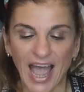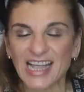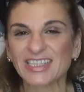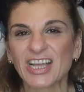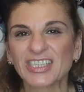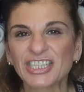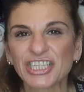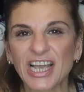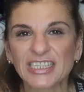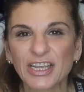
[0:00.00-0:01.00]
I started
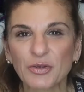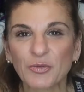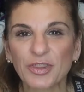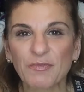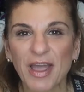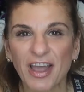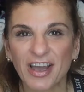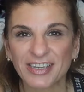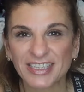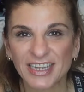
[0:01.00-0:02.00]
chatting with my
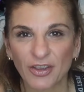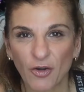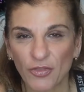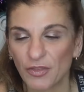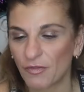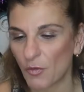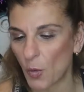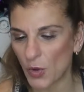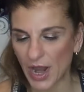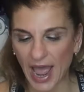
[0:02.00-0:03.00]
auntie on the
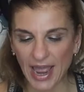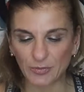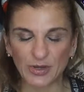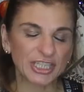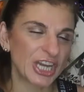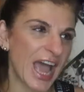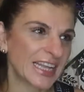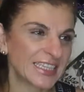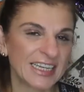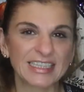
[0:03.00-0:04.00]
phone, and we
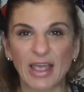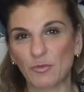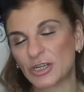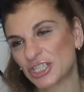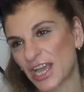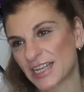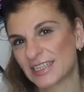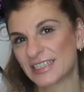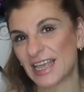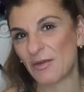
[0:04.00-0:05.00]
chatted and we
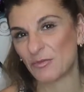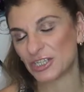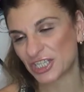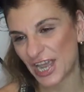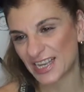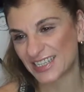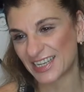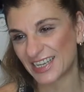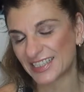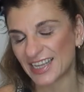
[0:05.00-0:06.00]
chatted and we
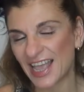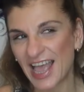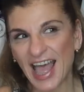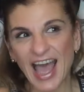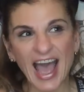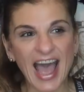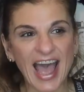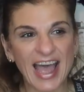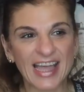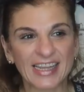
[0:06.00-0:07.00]
chatted.
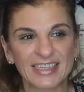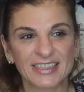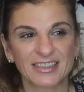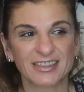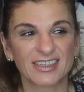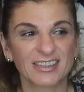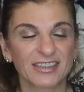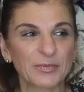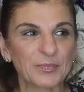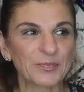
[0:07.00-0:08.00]
And
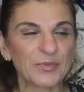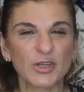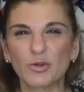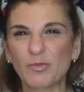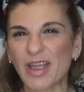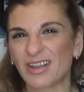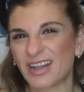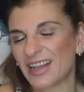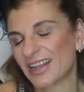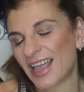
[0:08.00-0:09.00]
you know,
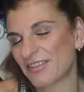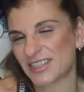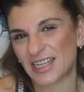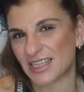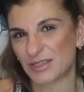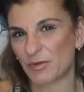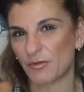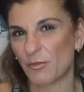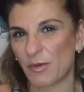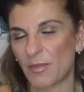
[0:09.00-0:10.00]
I've said this
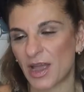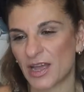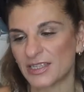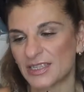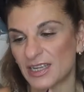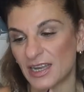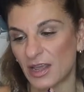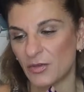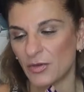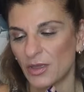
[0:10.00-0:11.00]
before, but my auntie,
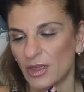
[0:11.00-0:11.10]
now